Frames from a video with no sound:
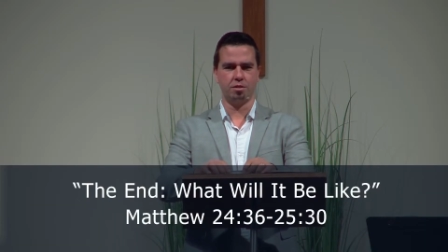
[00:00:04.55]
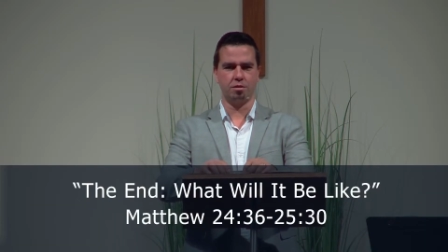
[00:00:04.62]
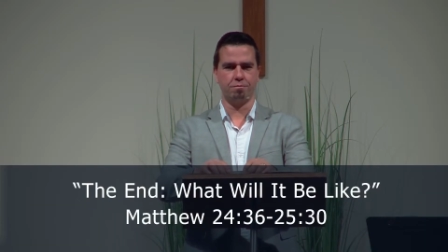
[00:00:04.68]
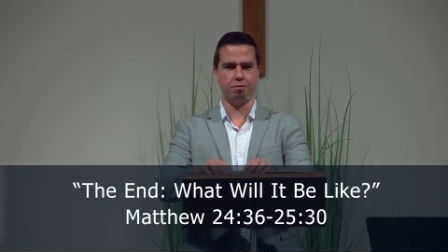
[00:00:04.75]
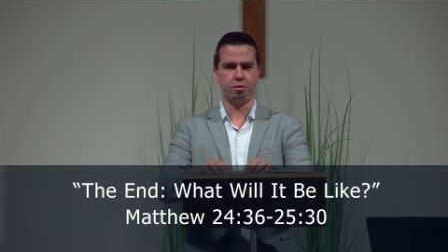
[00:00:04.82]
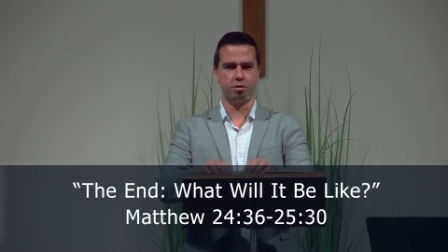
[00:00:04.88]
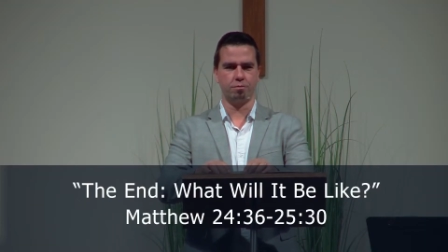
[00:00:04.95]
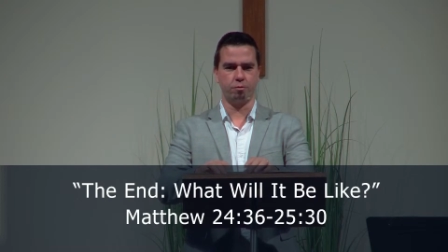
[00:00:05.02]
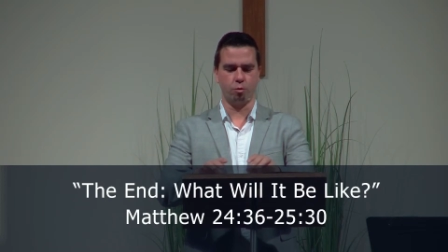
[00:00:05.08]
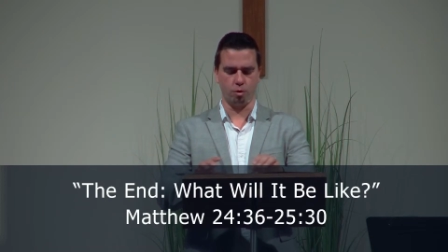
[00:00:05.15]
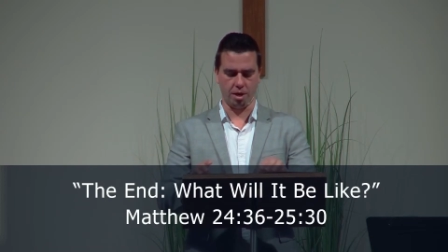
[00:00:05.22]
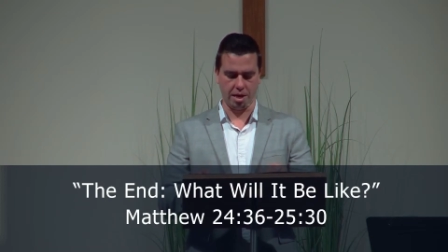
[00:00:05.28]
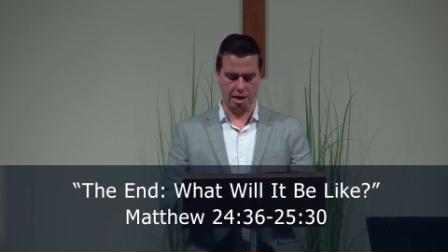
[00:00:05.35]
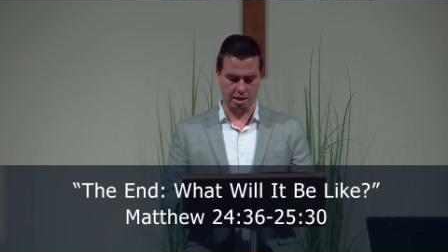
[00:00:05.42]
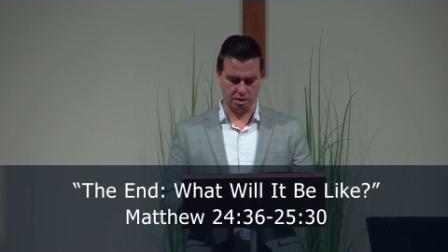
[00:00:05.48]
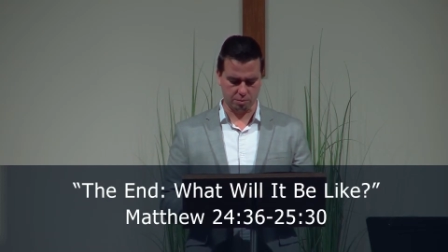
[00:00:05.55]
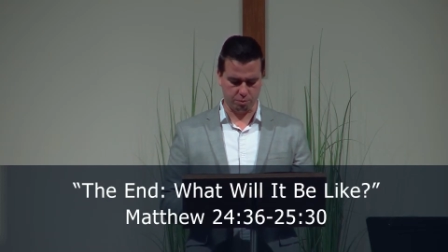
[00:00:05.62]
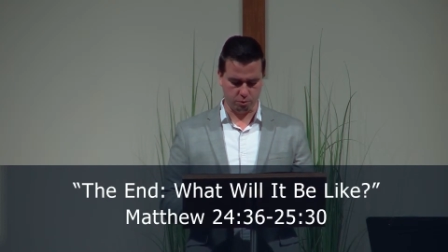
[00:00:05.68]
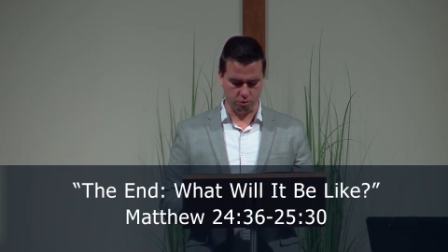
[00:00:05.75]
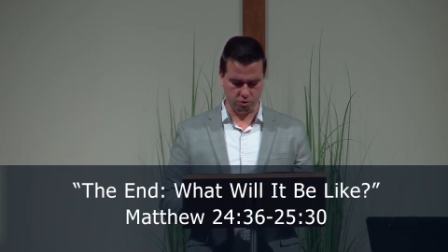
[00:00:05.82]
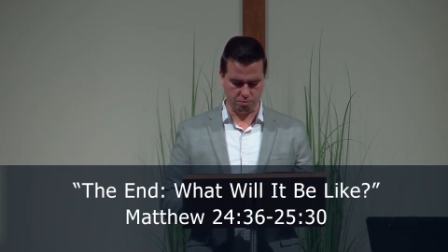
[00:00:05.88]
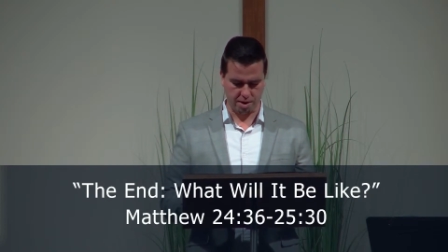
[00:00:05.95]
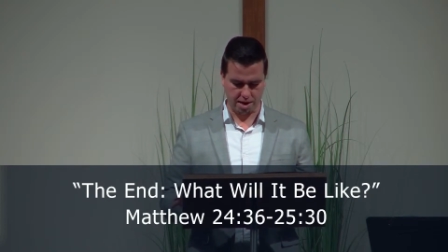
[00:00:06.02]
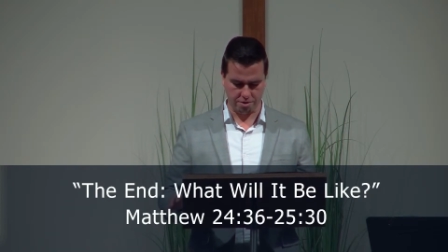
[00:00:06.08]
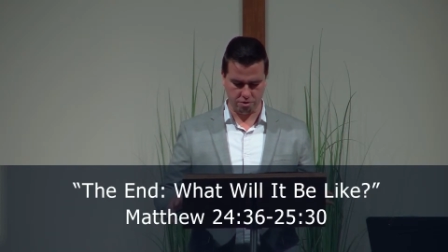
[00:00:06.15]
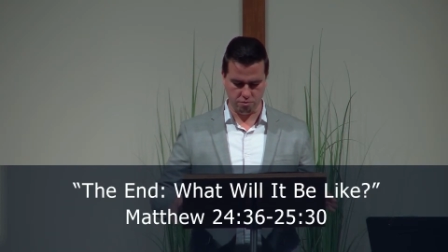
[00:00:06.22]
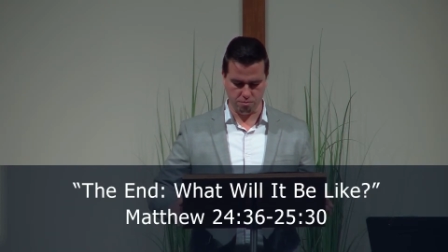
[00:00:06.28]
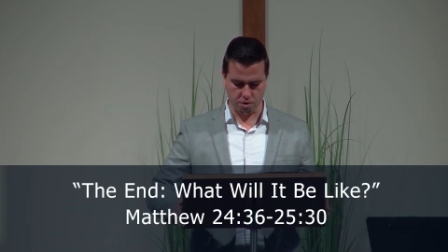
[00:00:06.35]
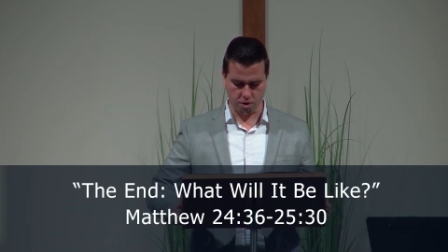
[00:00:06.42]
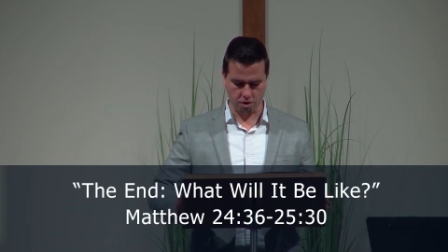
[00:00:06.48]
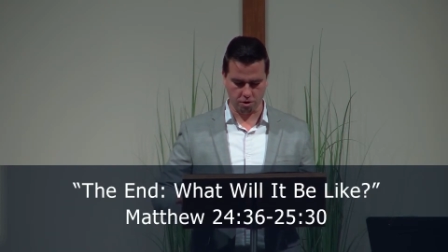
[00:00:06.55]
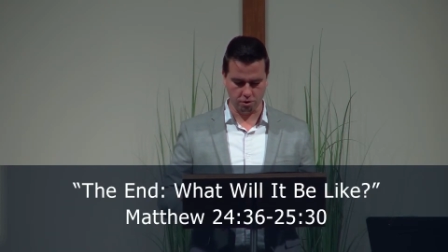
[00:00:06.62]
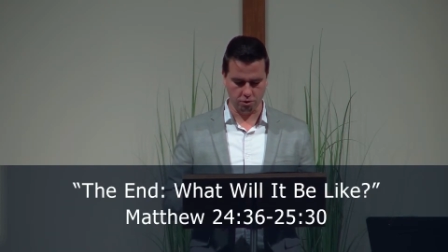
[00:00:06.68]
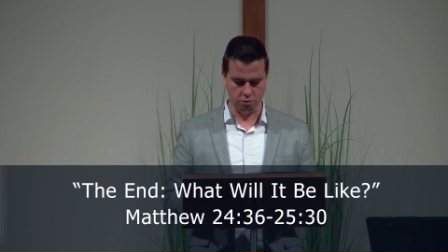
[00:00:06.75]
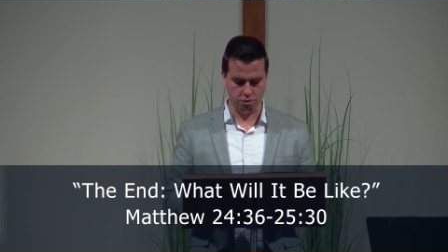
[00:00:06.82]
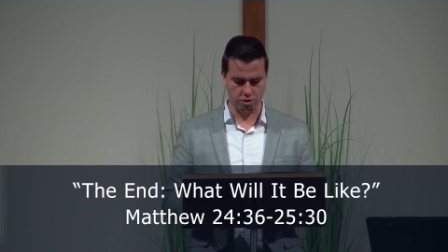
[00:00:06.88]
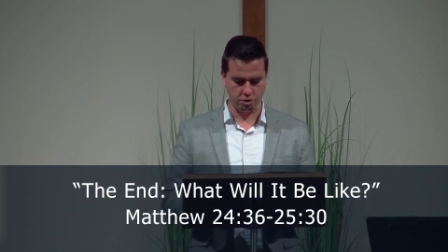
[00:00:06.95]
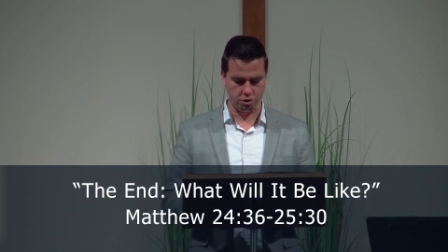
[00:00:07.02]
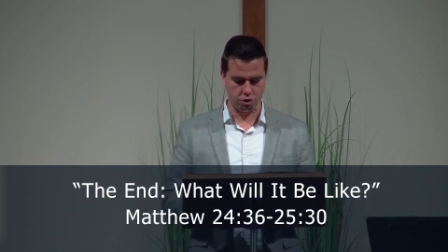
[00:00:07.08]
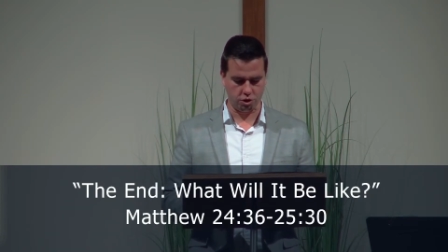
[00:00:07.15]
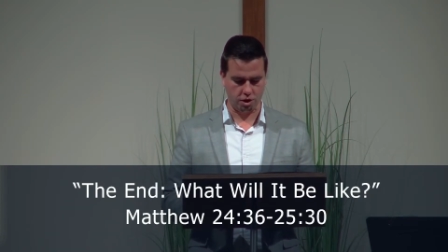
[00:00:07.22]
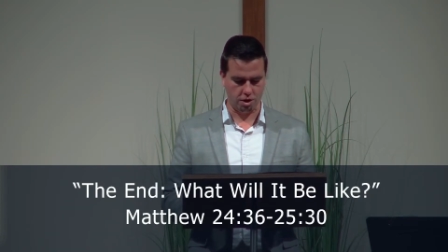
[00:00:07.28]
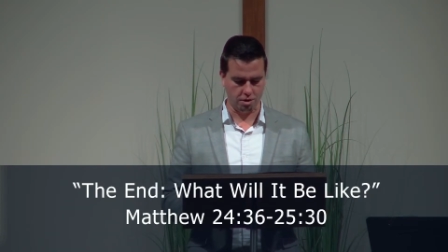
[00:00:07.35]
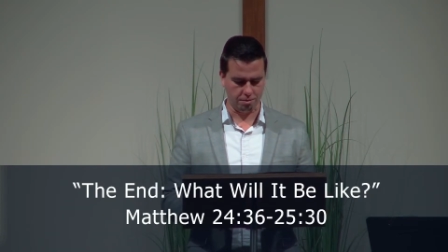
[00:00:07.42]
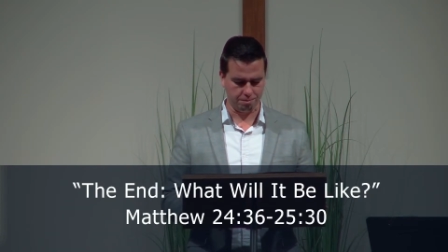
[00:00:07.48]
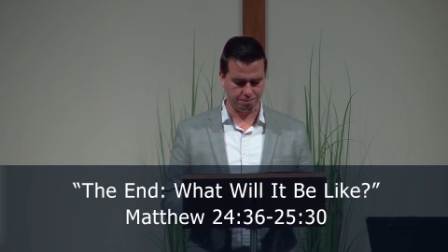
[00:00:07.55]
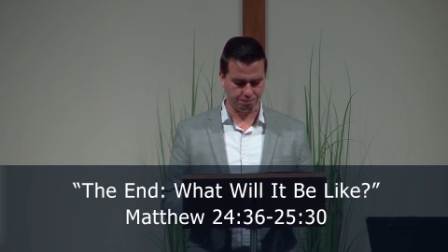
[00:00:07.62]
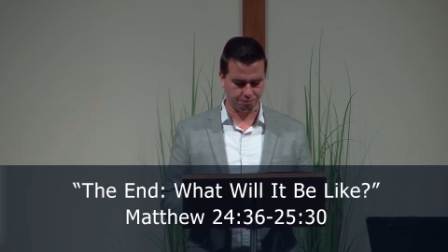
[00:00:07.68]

It's the first of four Gospels Matthew, Mark, Luke, and John.